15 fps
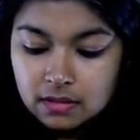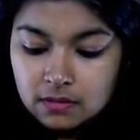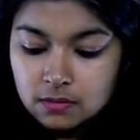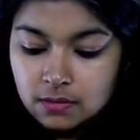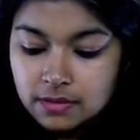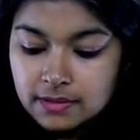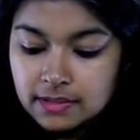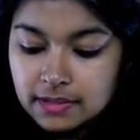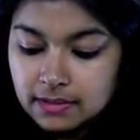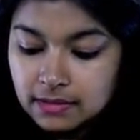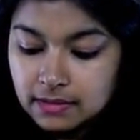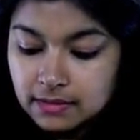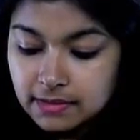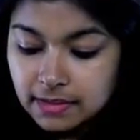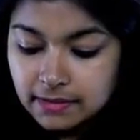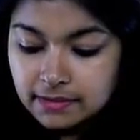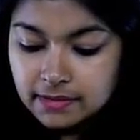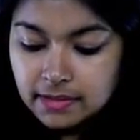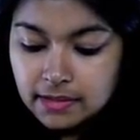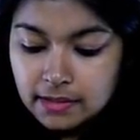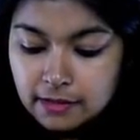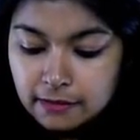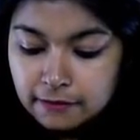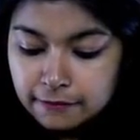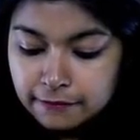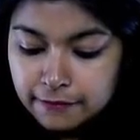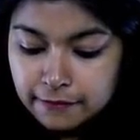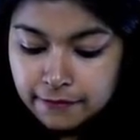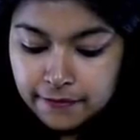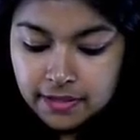So it's at 60,
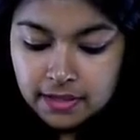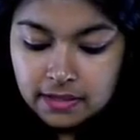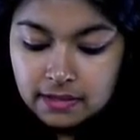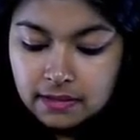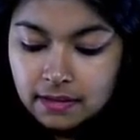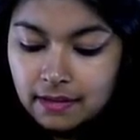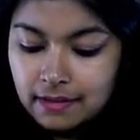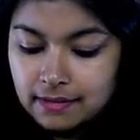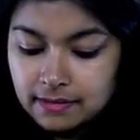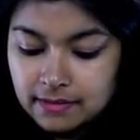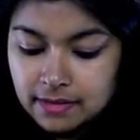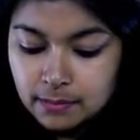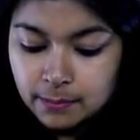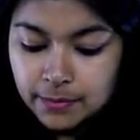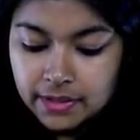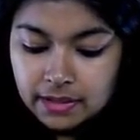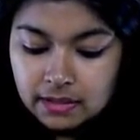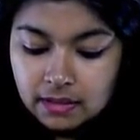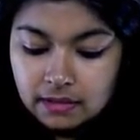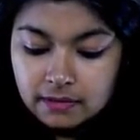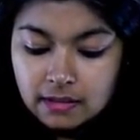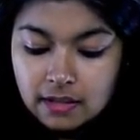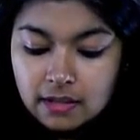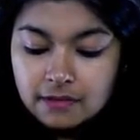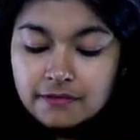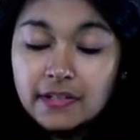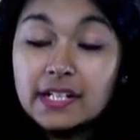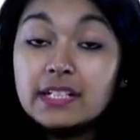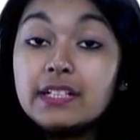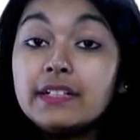50 and still pretty young,
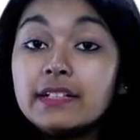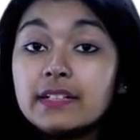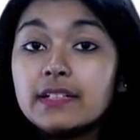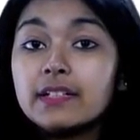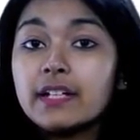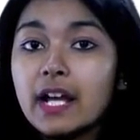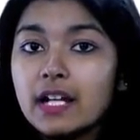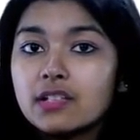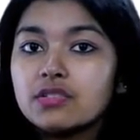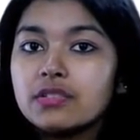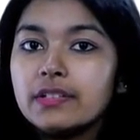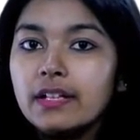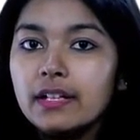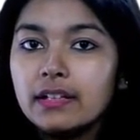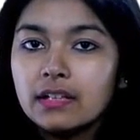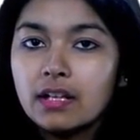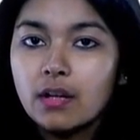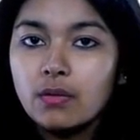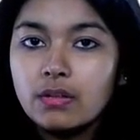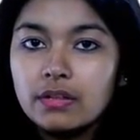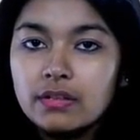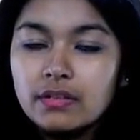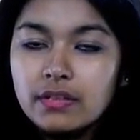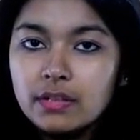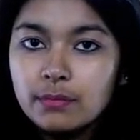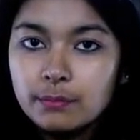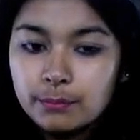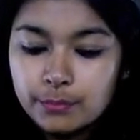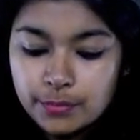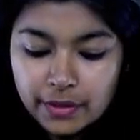finally till it actually encountered
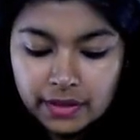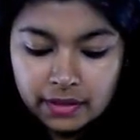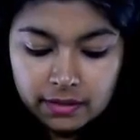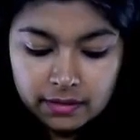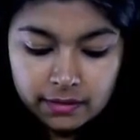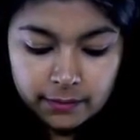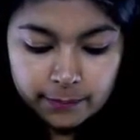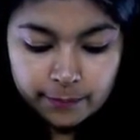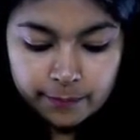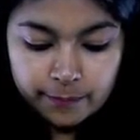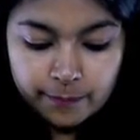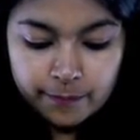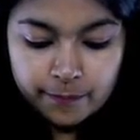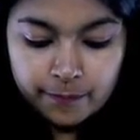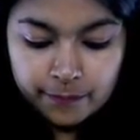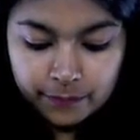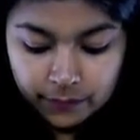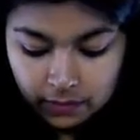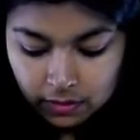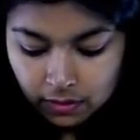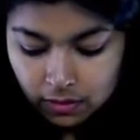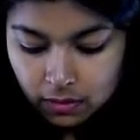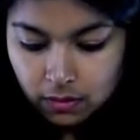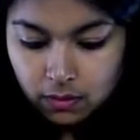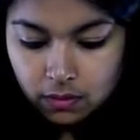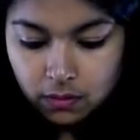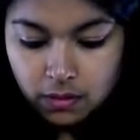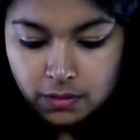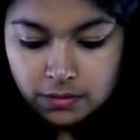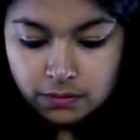break.
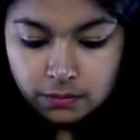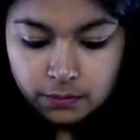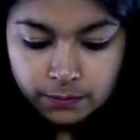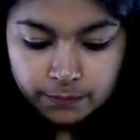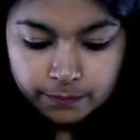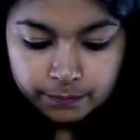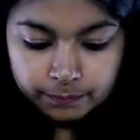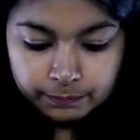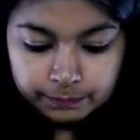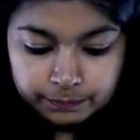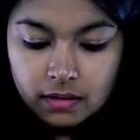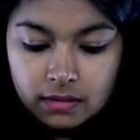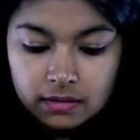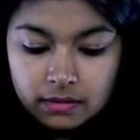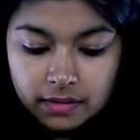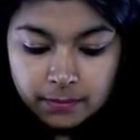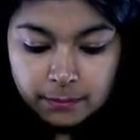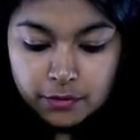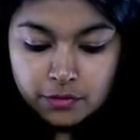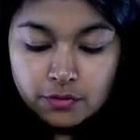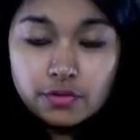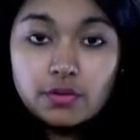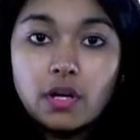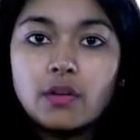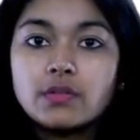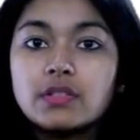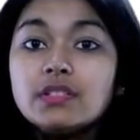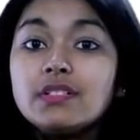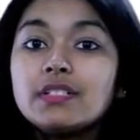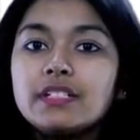Also, let me show you how
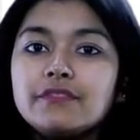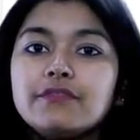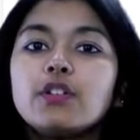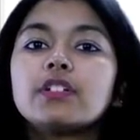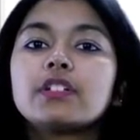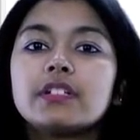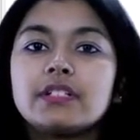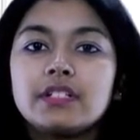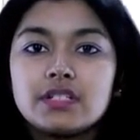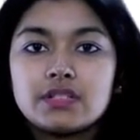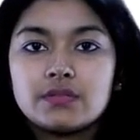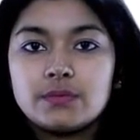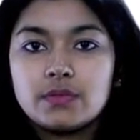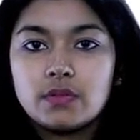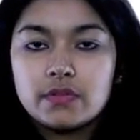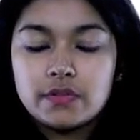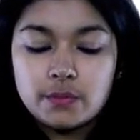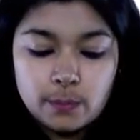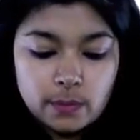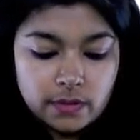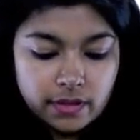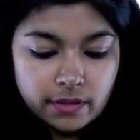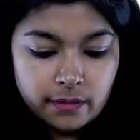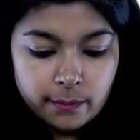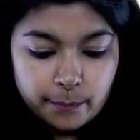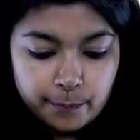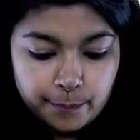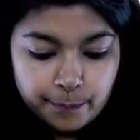the default condition will also work here.